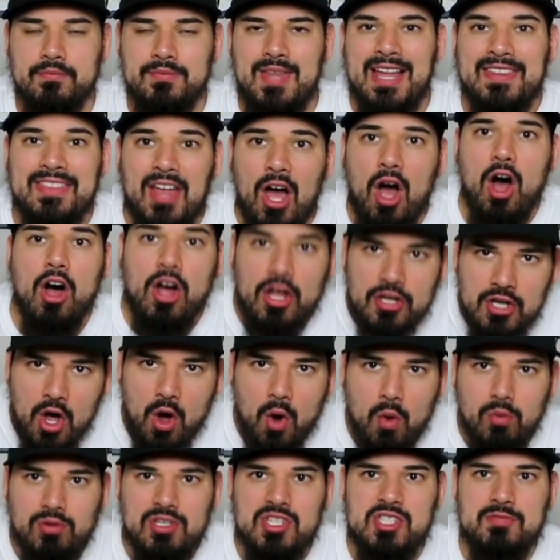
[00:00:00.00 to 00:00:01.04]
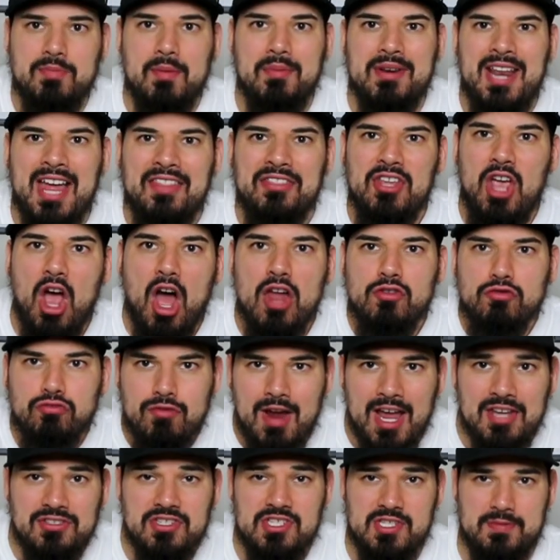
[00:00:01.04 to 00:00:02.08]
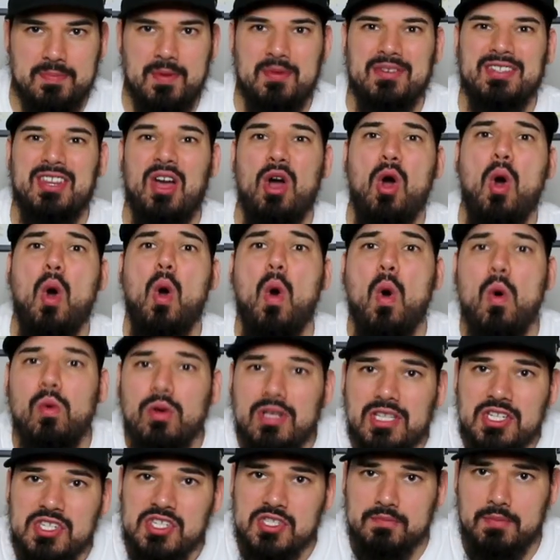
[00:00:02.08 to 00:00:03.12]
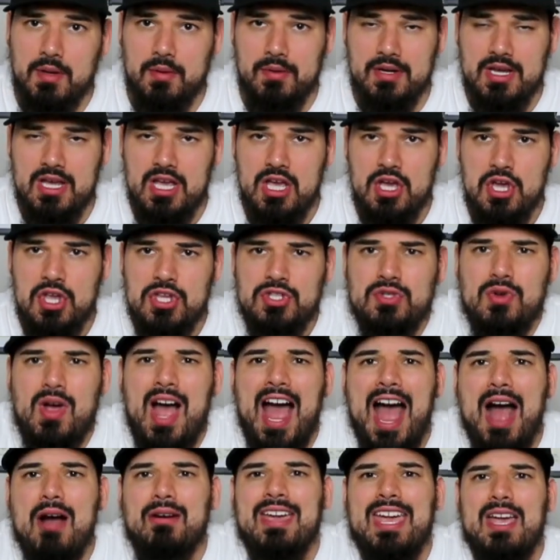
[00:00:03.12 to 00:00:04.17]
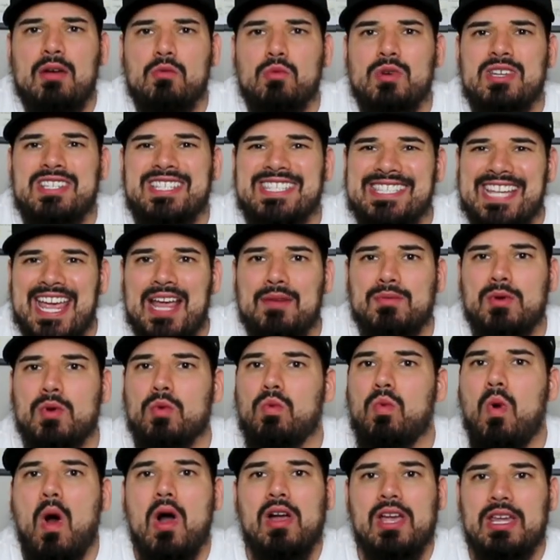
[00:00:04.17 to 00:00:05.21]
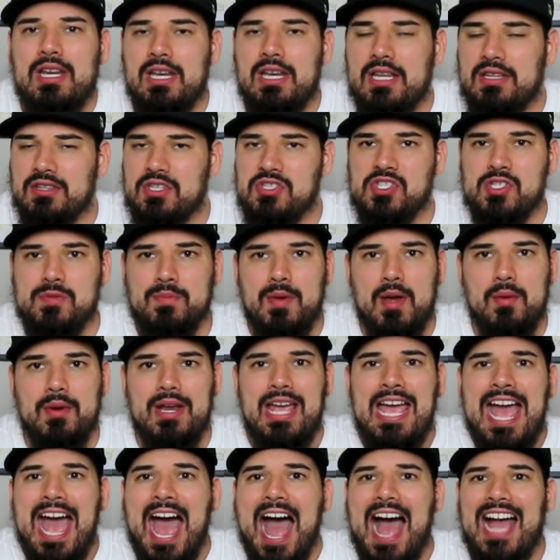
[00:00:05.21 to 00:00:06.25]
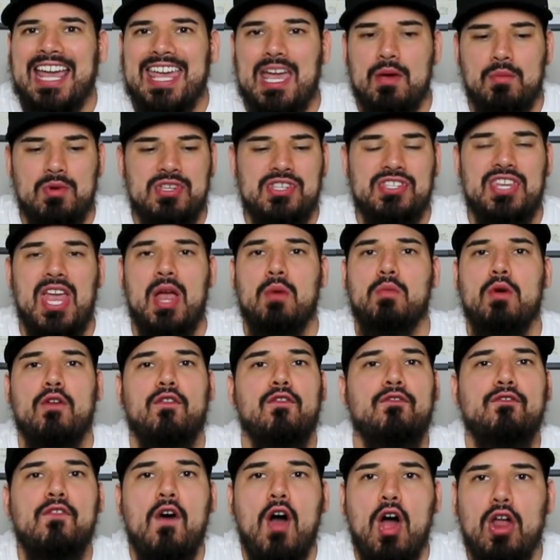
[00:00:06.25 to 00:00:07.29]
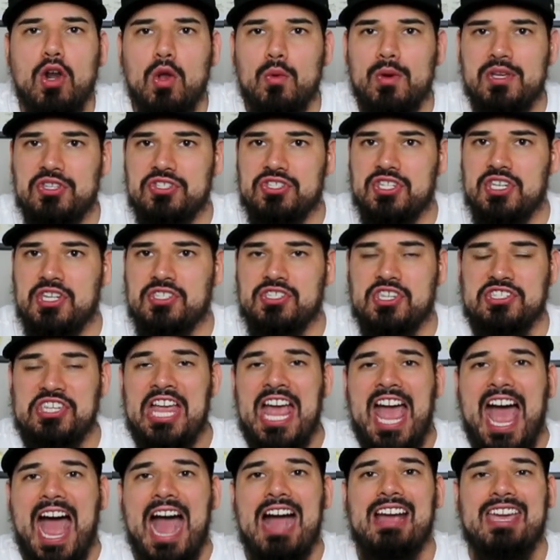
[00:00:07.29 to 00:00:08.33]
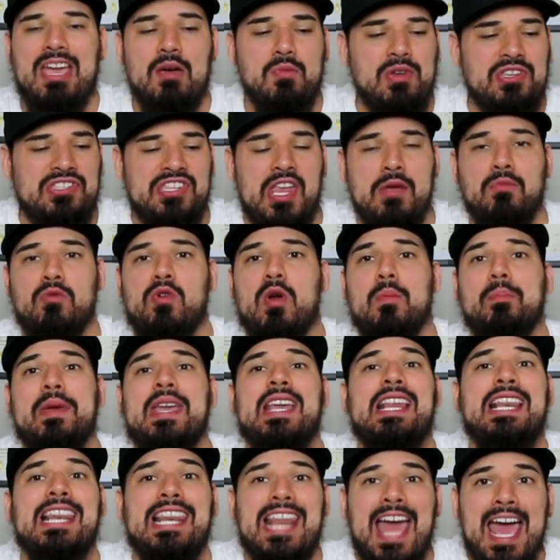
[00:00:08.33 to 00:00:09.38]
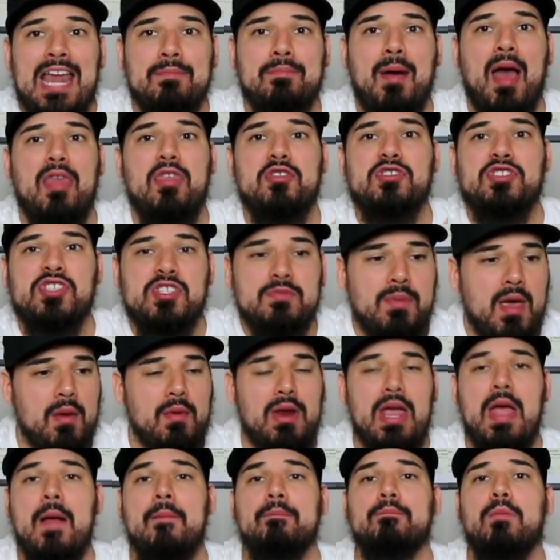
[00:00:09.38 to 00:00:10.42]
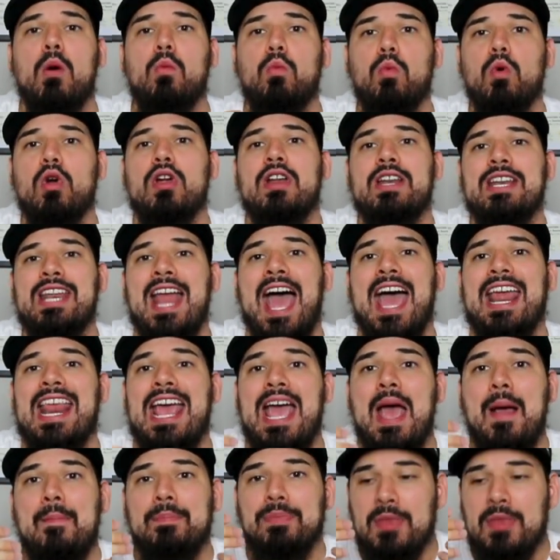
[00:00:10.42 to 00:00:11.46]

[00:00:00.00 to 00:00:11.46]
Not the unholy spirit, not the unrighteous spirit, the Holy Spirit. So how can we say we're walking in the Spirit? How can we say we're following Jesus? How can we say we're being led by the Spirit, but we're not